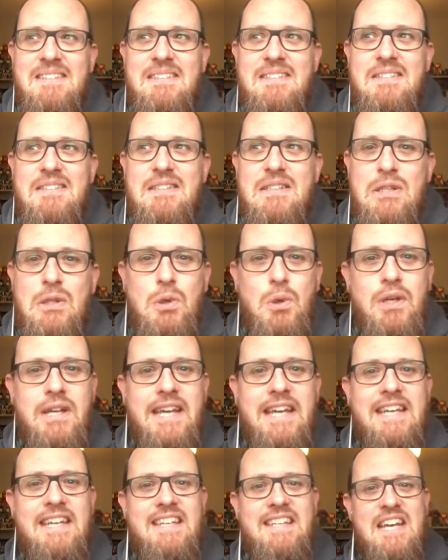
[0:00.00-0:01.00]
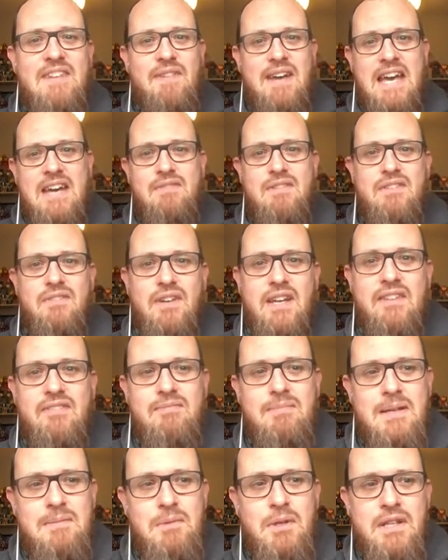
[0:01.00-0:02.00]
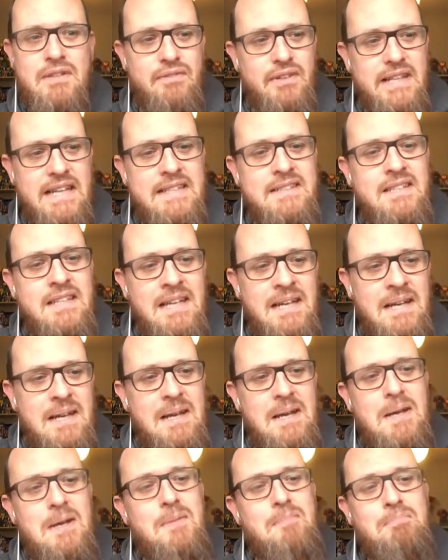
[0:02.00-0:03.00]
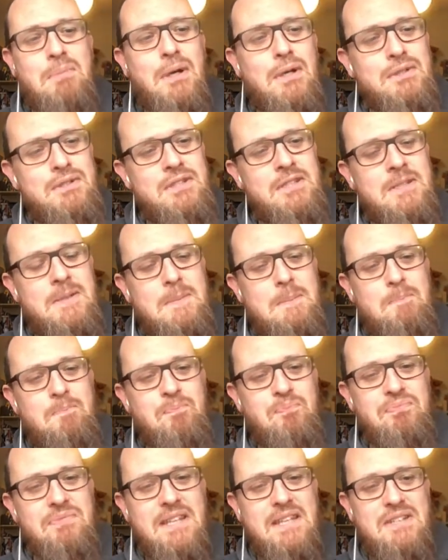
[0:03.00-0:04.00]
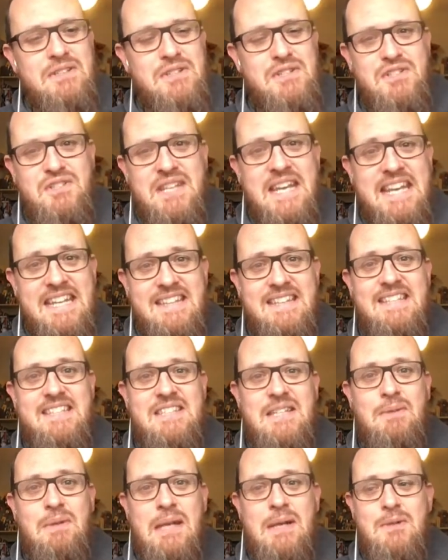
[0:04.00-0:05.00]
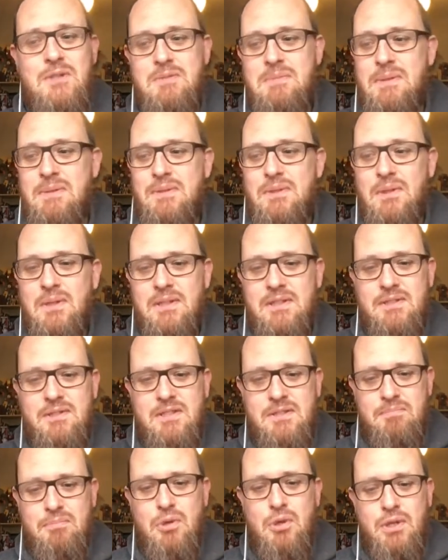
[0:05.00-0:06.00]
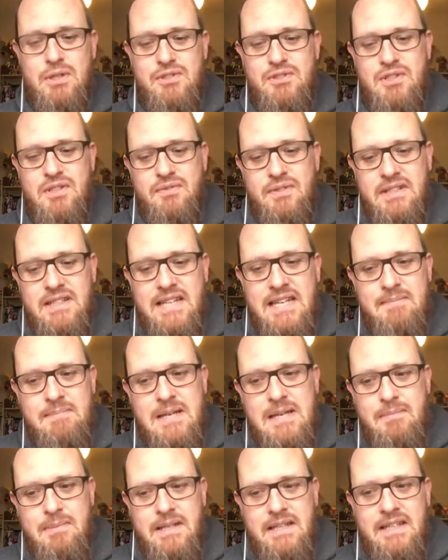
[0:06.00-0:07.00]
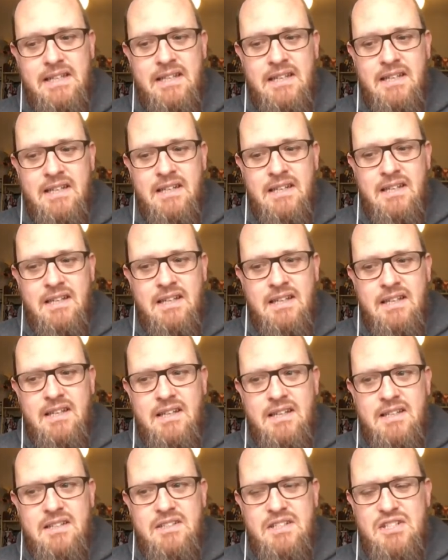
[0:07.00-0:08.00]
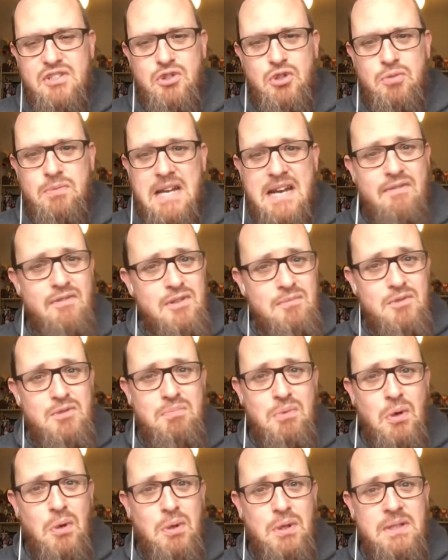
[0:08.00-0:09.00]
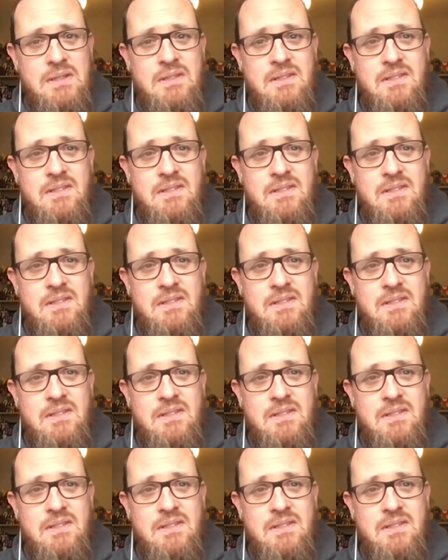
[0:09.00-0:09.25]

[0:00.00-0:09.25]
low key never ever forgiven my mother for that. But just saying this out loud about all the broken stuff in there, maybe she assumed everything was broken,